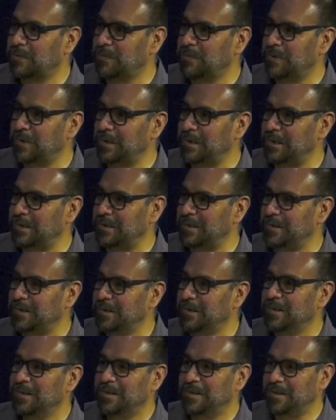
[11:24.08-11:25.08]
where
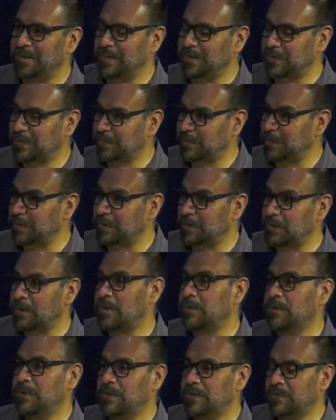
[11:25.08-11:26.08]
is the
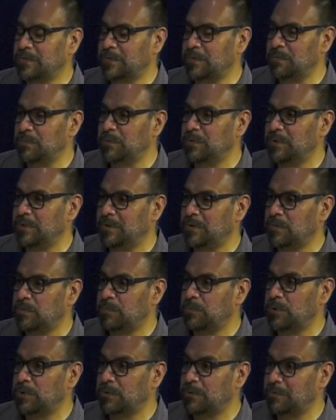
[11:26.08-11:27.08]
largest community
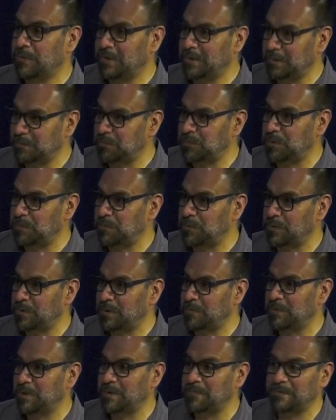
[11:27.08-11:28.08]
of Puerto Rican people
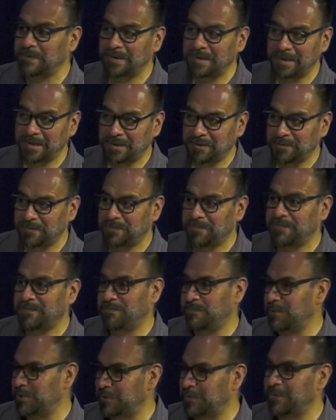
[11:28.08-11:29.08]
living outside of
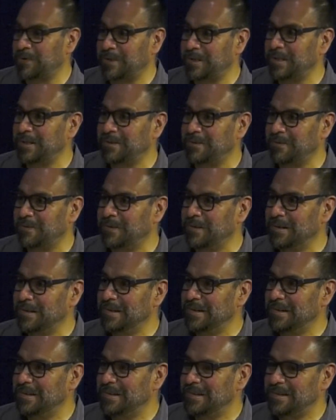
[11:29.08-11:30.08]
Puerto Rico,
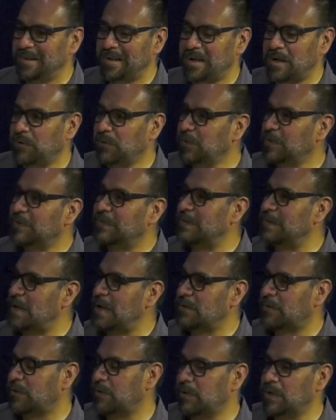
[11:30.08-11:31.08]
how does
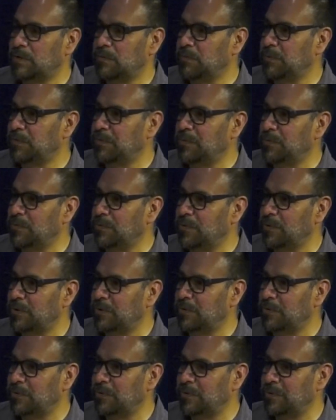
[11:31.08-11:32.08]
that connect with you
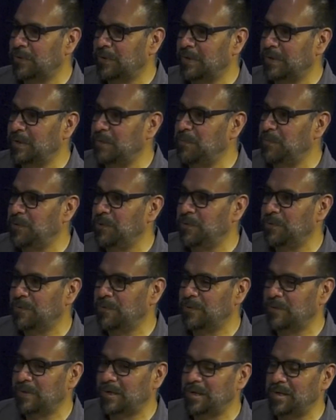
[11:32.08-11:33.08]
or, or give
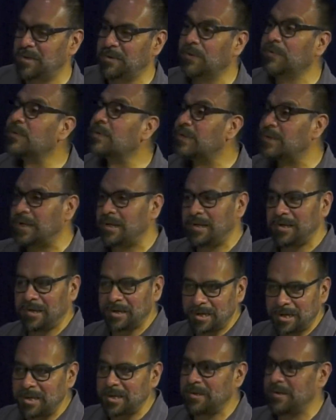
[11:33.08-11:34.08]
you another
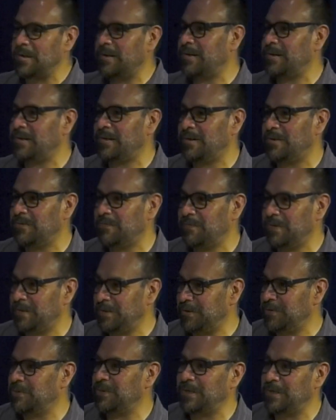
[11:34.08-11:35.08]
layer of
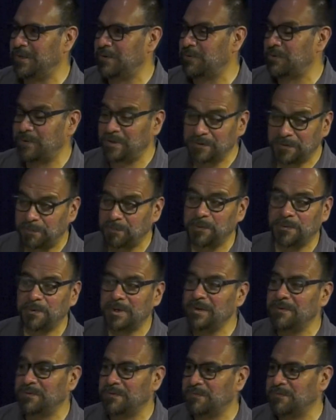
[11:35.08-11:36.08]
energy or
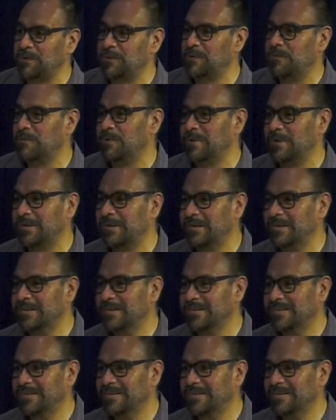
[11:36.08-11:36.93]
inspiration for your work?